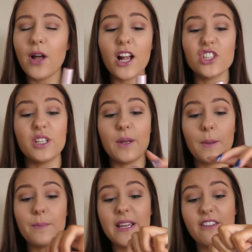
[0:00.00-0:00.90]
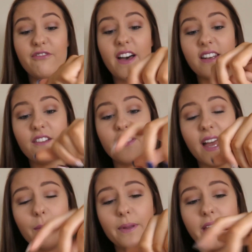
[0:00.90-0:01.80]
I'm not actually a big fan of
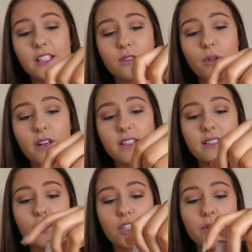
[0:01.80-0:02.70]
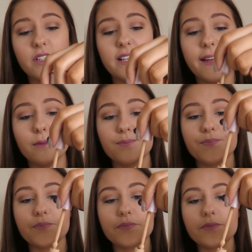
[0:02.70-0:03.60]
the applicator, to be honest. I'll show it to you now.
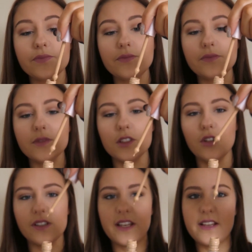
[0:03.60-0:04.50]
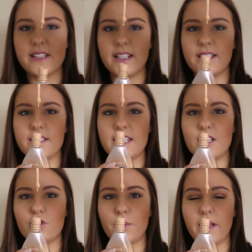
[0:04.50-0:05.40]
It looks like this, like a little
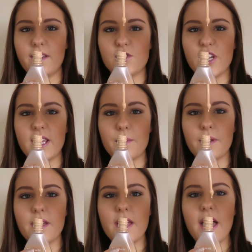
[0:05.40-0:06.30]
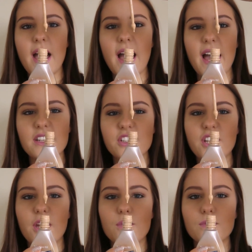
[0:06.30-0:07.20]
teardrop kind of shape. And,
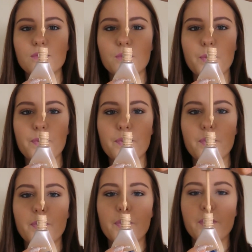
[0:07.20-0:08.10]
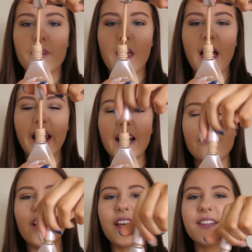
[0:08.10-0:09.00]
I
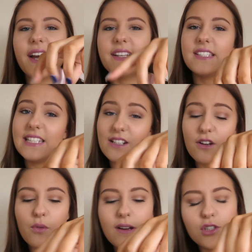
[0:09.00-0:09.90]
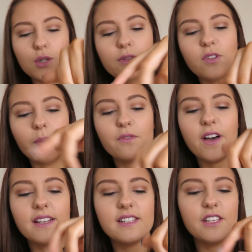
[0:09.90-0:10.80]
kind of like the idea of where it's coming from, the
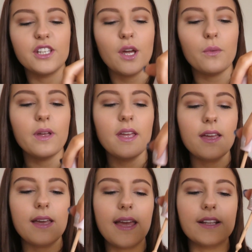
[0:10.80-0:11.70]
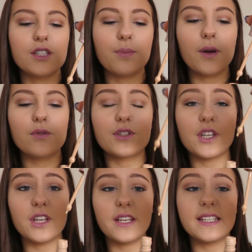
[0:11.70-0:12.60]
fact that, it's
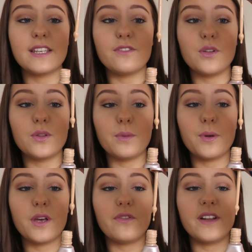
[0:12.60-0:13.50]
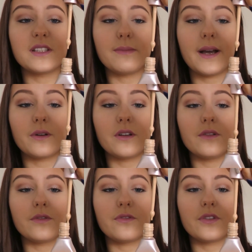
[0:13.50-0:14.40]
supposed to give you the perfect amount
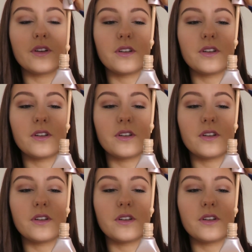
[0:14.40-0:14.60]
of